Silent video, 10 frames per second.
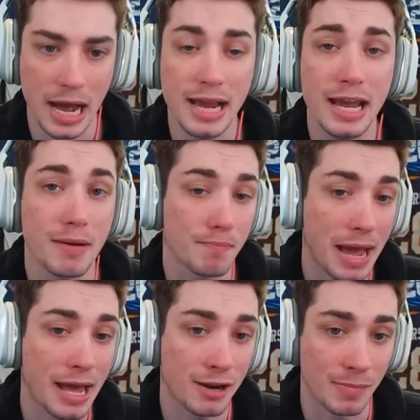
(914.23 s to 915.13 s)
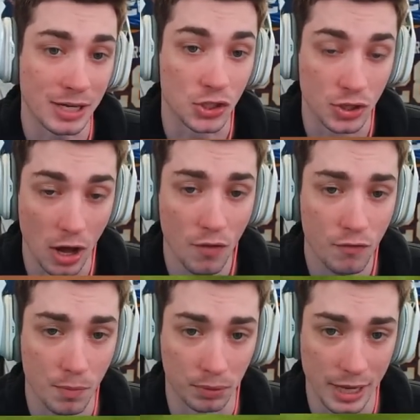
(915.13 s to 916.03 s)
I get mad at
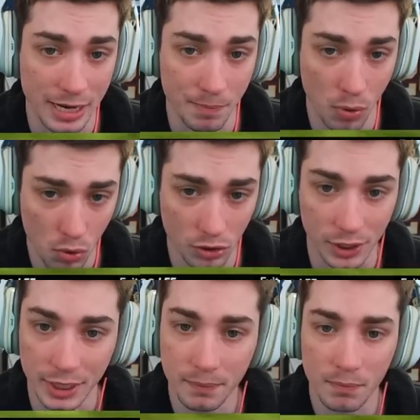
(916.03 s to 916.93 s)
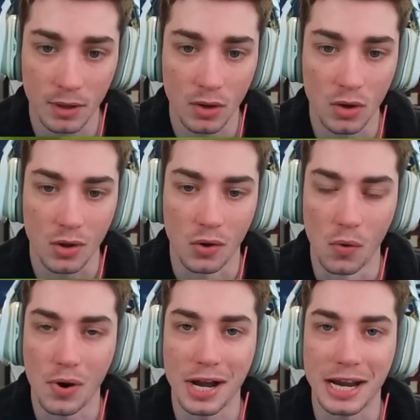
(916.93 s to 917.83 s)
myself for playing poorly,
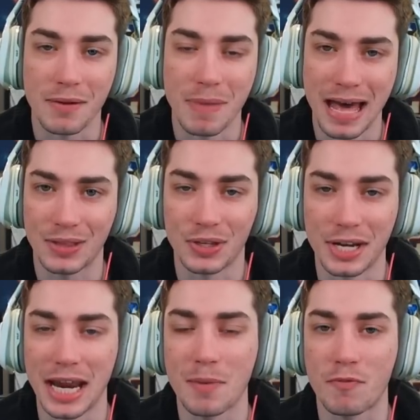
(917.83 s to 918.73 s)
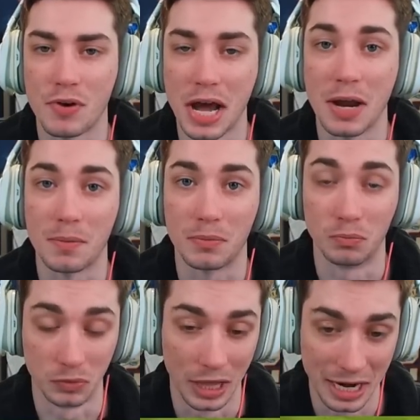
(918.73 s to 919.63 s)
or I get mad at the game for not
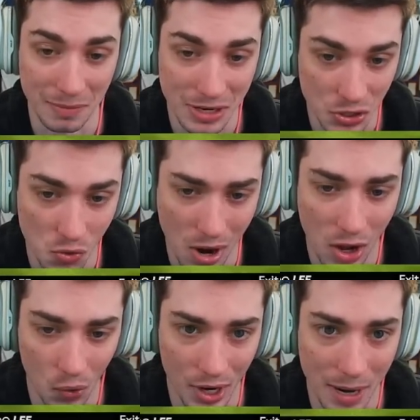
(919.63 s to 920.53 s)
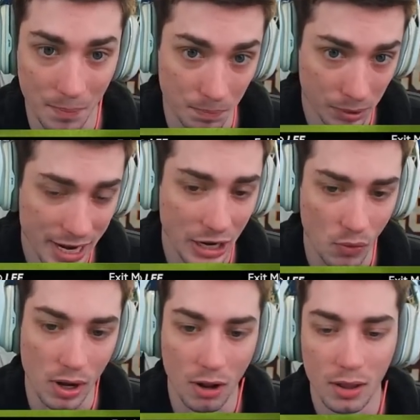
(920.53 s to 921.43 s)
letting me do well when I'm
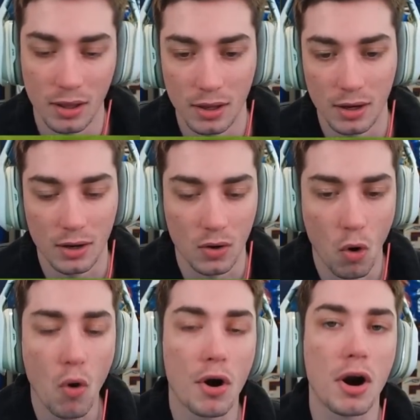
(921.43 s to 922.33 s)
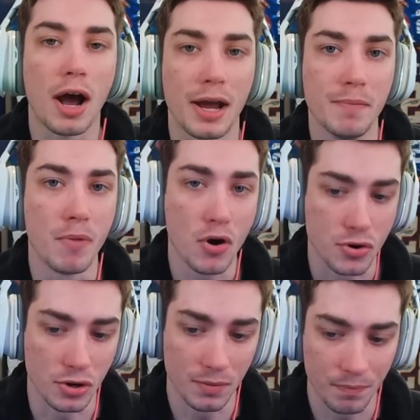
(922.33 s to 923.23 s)
playing well. Or I
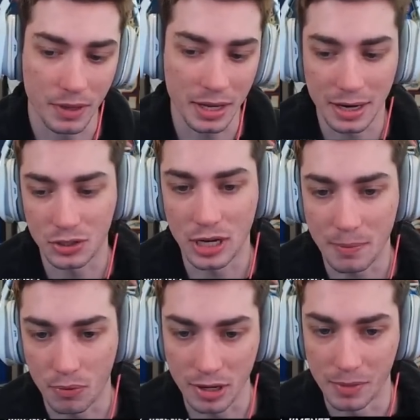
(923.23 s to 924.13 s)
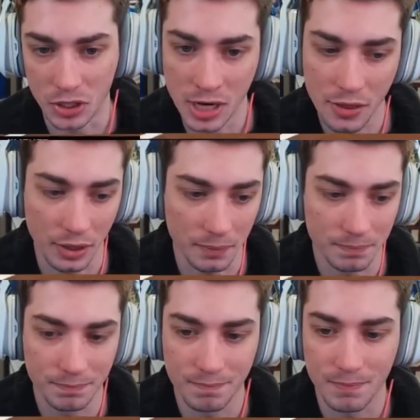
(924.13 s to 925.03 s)
murder, and I say pretty much nothing.
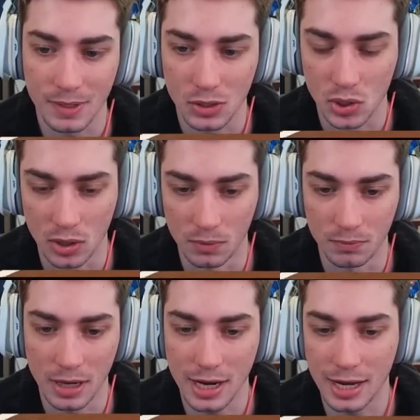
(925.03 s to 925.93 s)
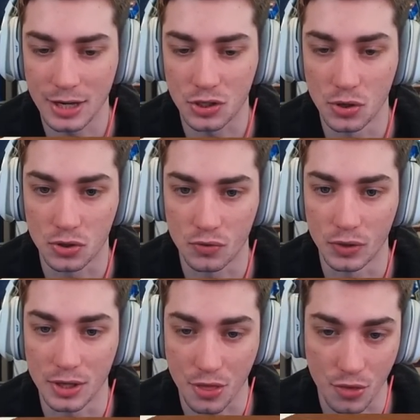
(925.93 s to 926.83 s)
So, I guess those are
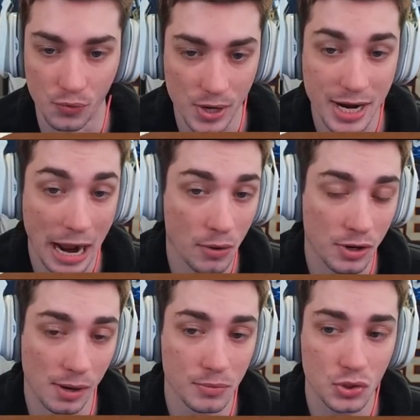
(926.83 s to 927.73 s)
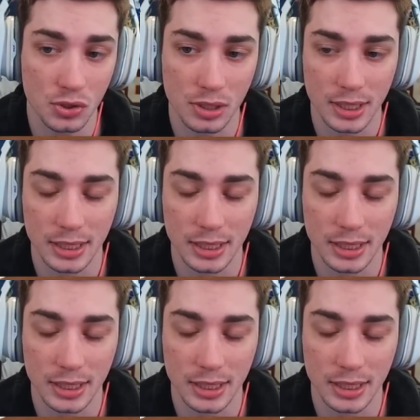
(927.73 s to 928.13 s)
really 3 outcomes.